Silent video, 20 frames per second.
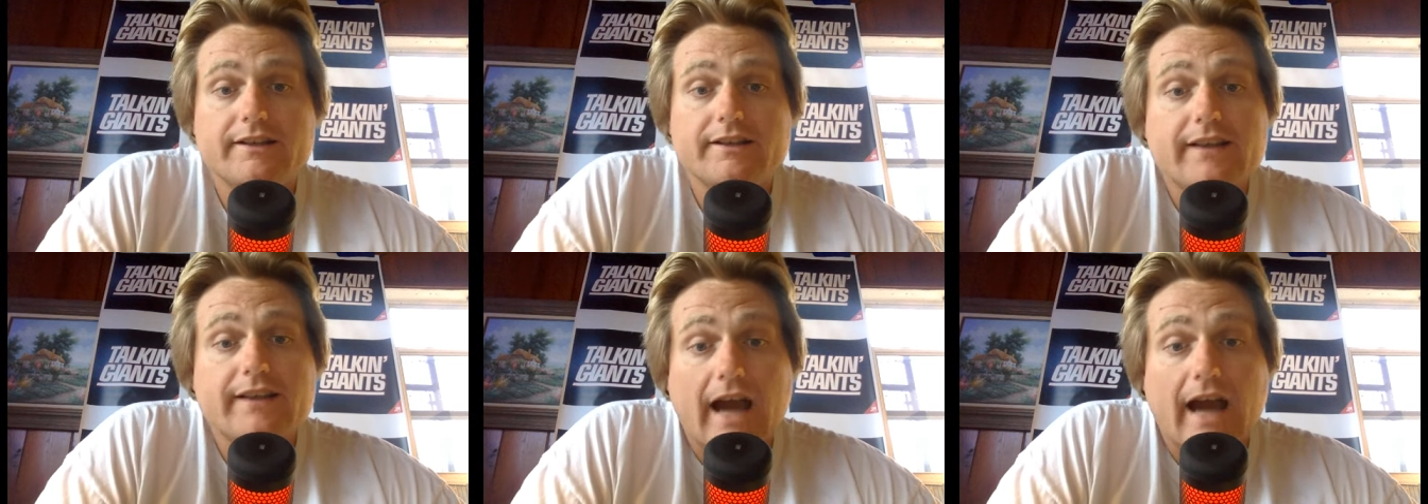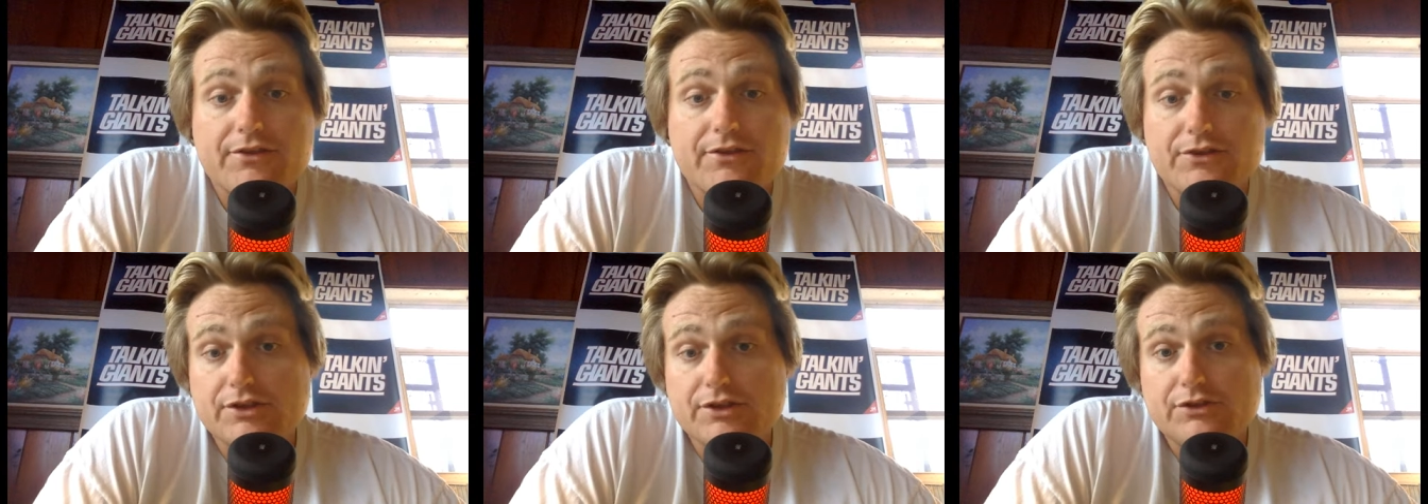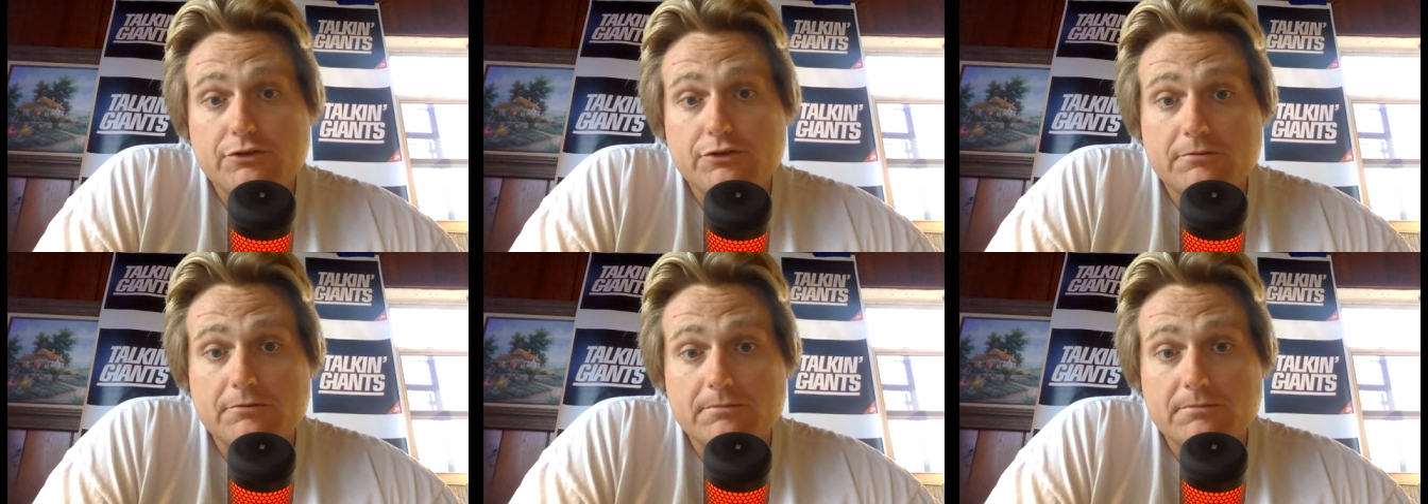I think you
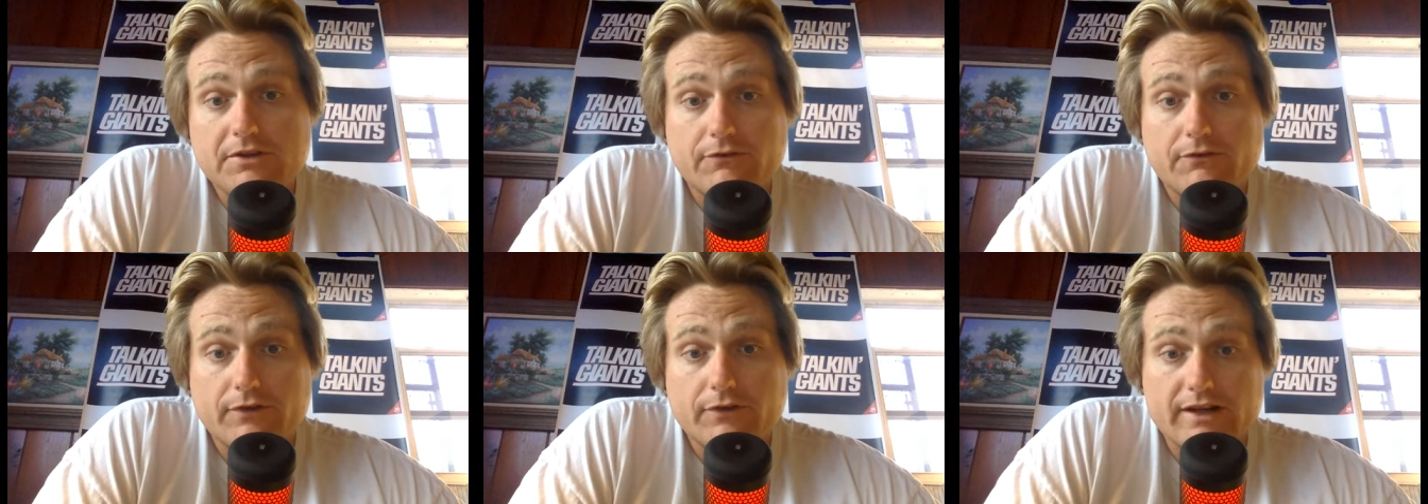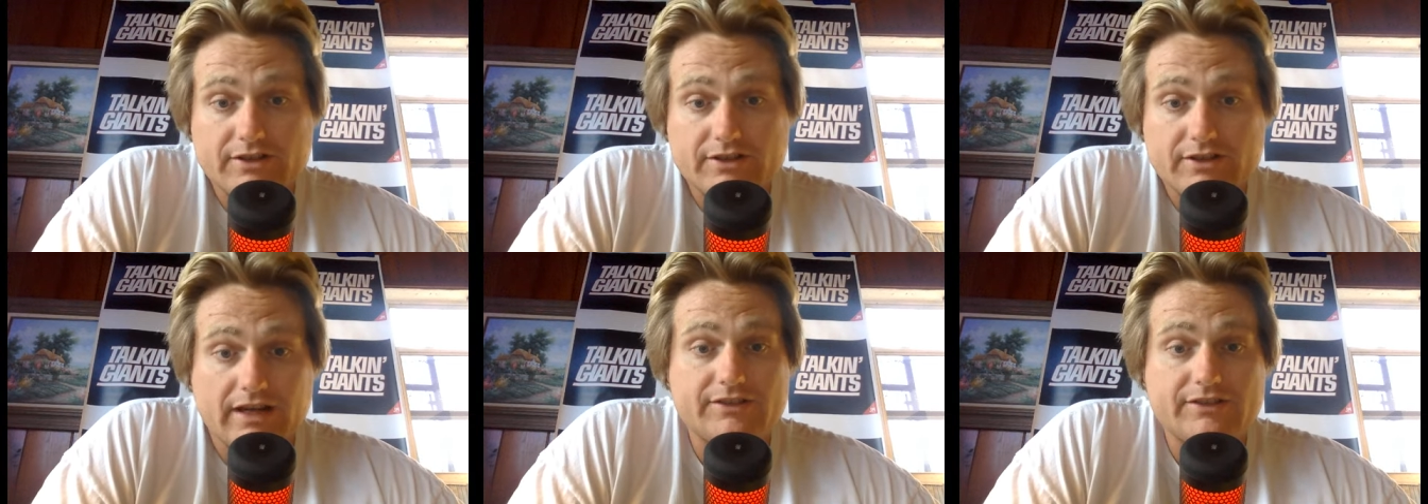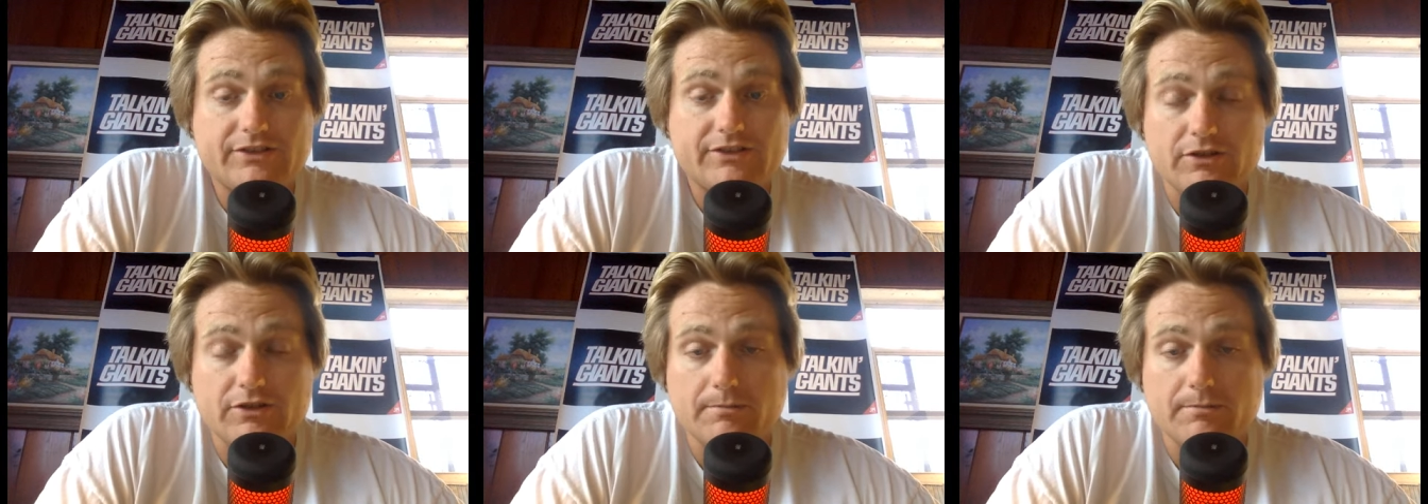can be the franchise
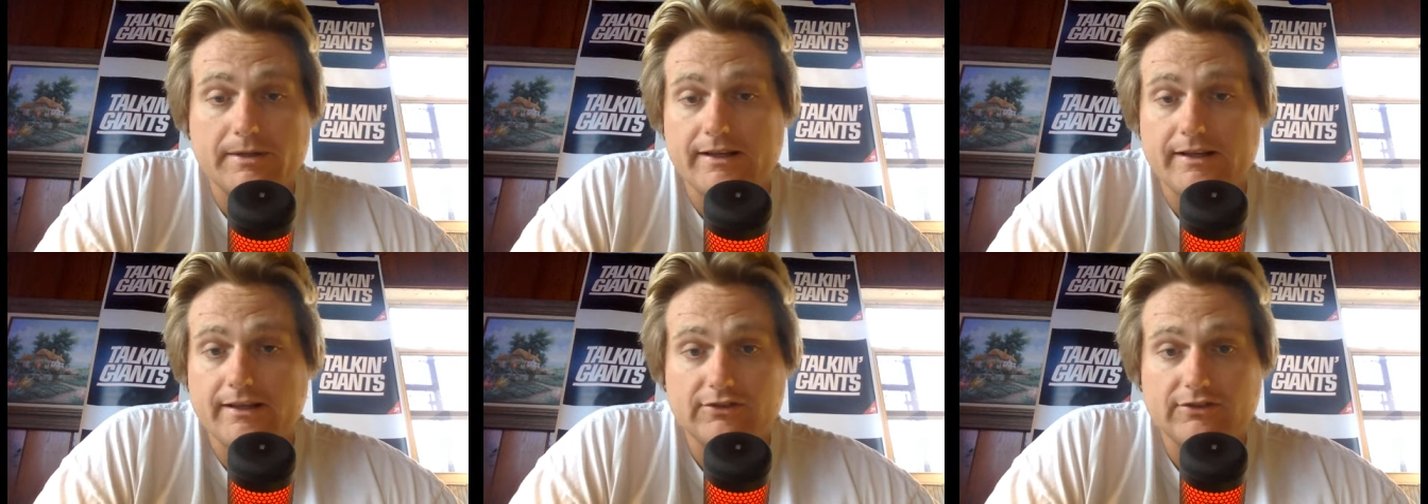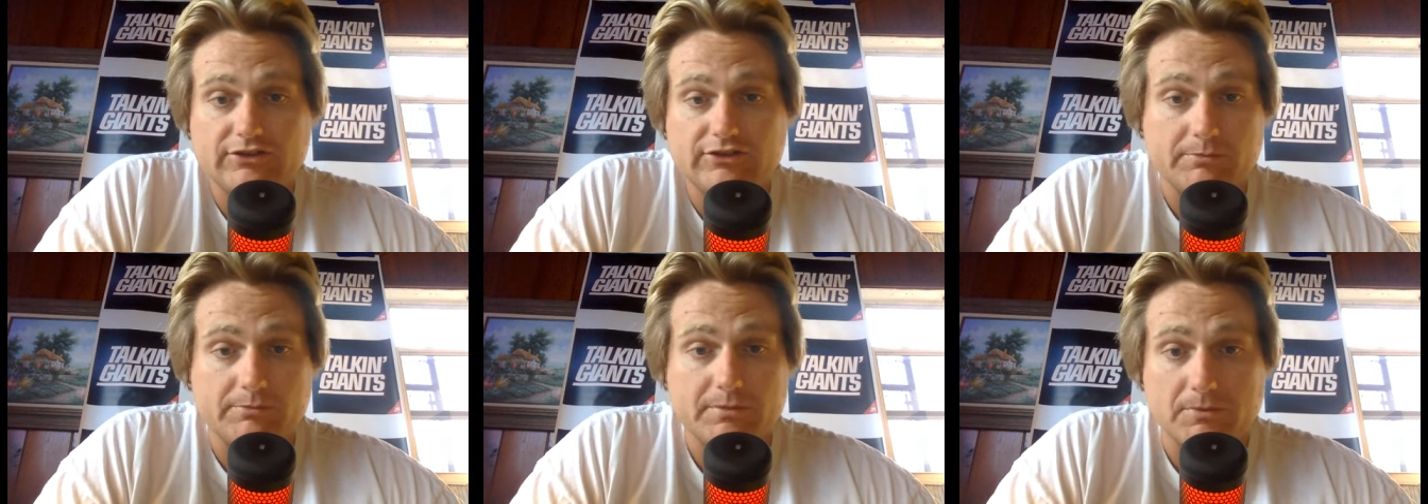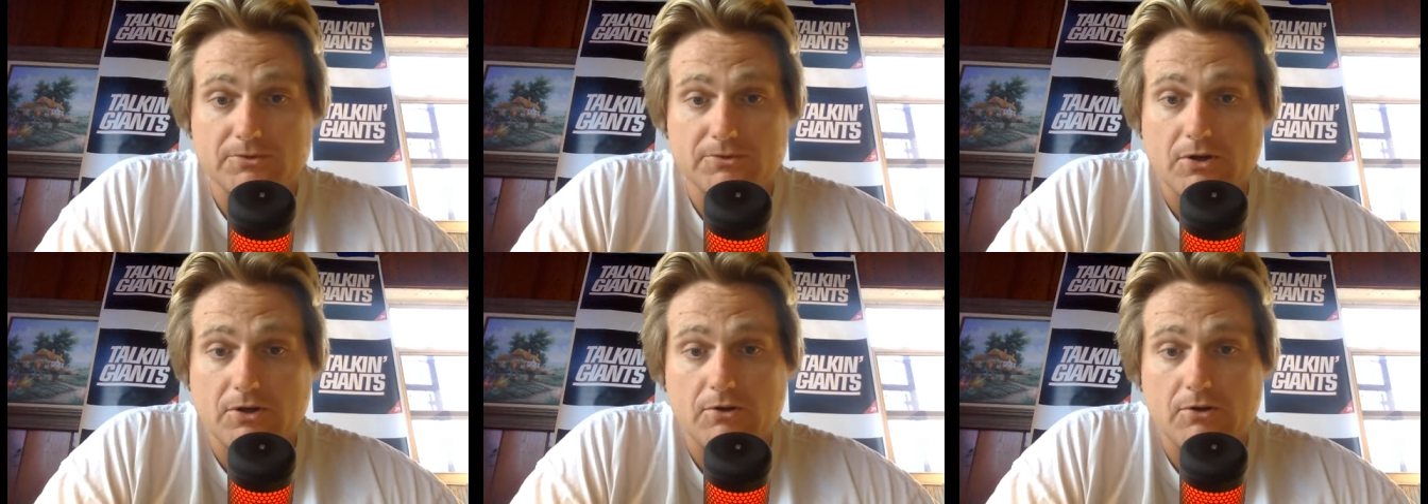QB. Some people
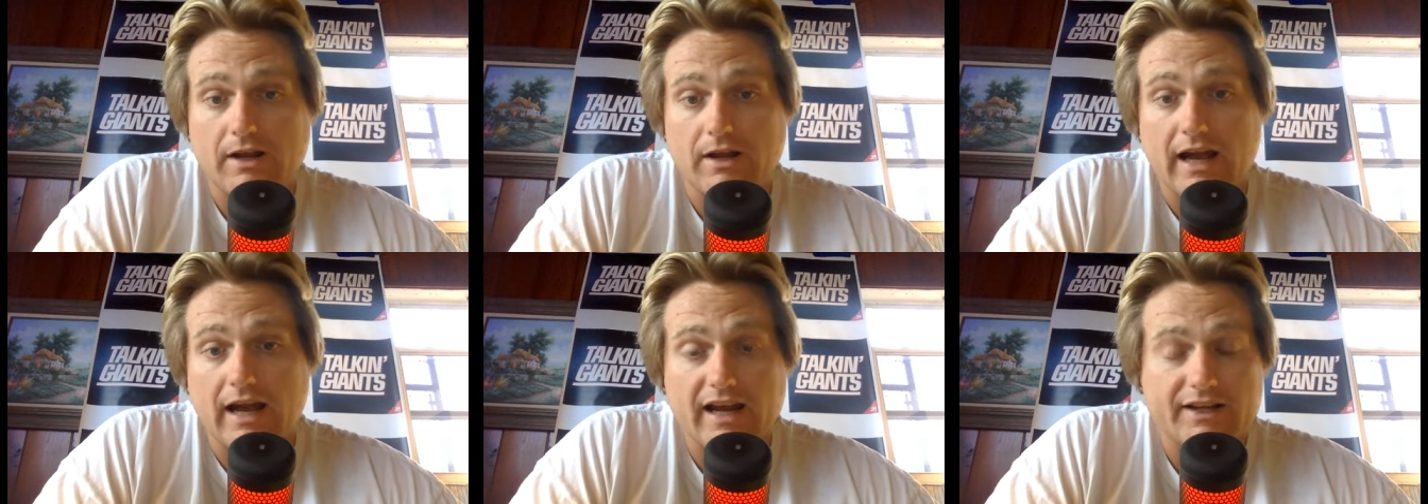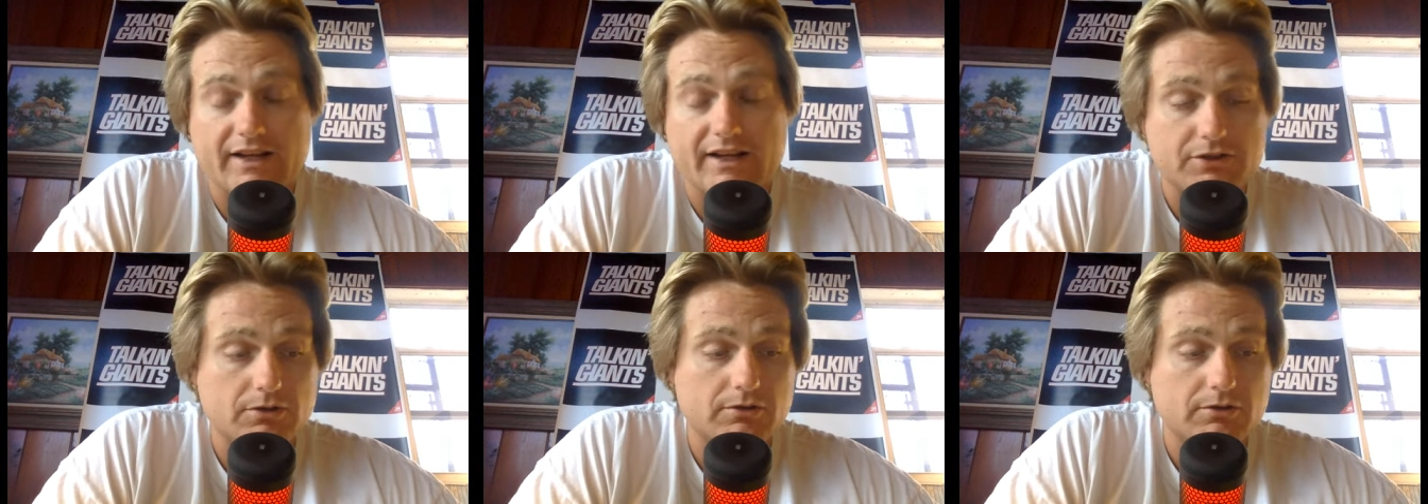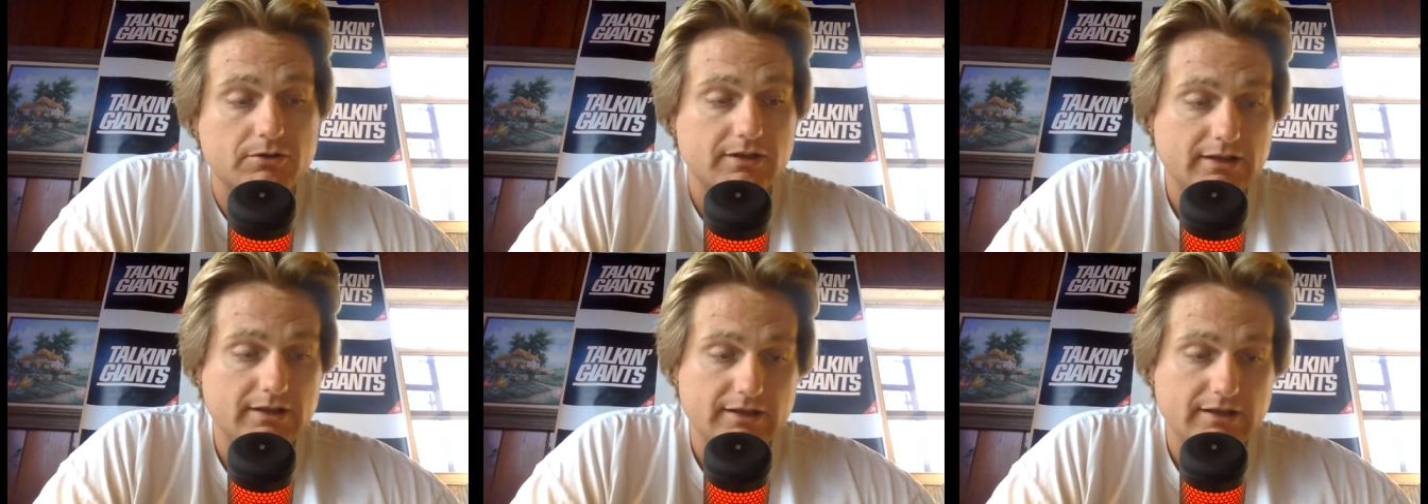don't. I do.